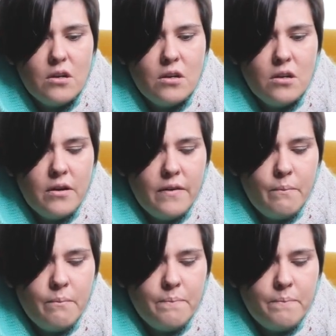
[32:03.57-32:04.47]

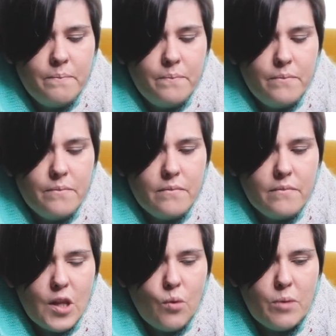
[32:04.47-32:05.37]
Um,
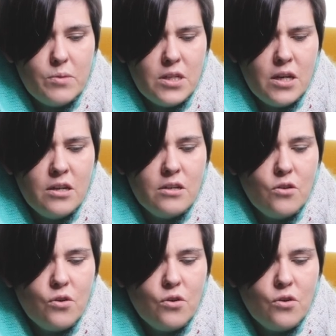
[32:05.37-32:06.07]
website,